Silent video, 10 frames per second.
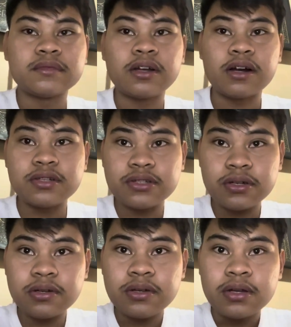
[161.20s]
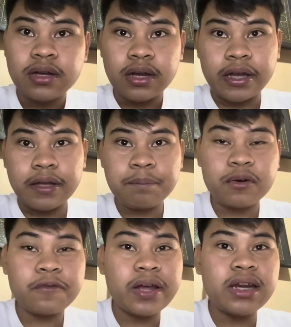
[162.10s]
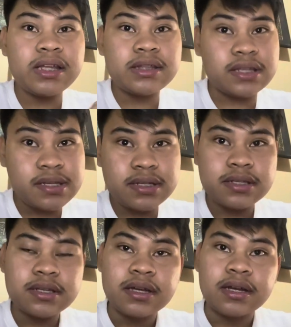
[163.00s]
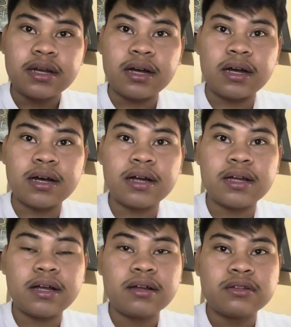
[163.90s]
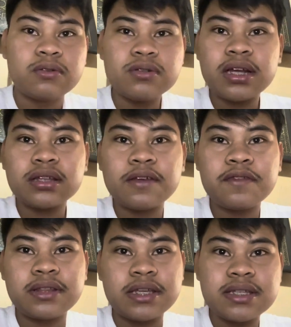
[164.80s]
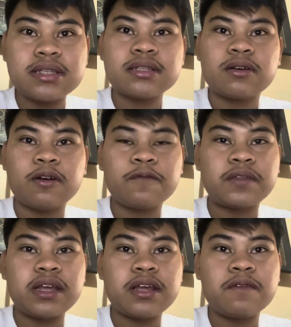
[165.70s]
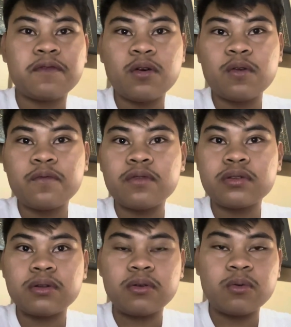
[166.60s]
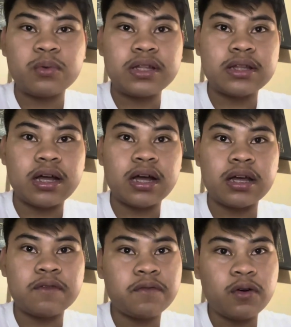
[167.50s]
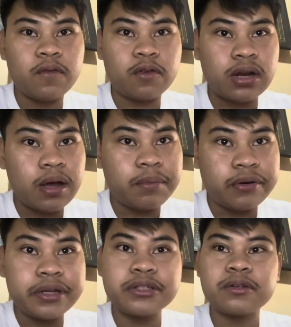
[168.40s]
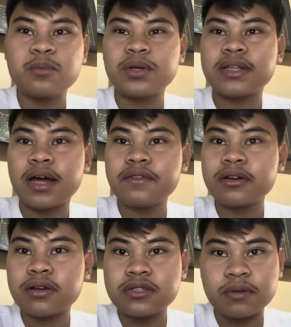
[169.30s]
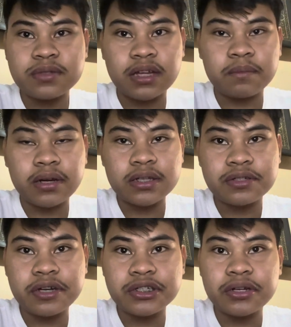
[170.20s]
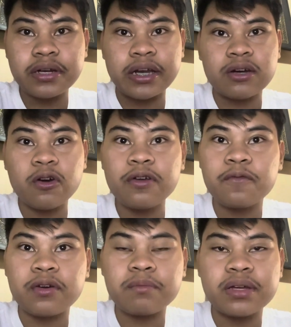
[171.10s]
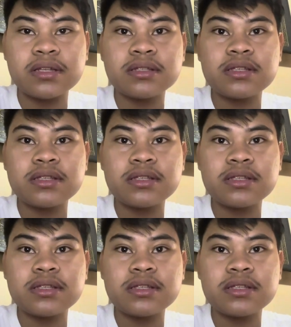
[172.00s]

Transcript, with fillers: also in profiling these uh, those activities often involve with uh, involve collaboration with other customs administration and law enforcement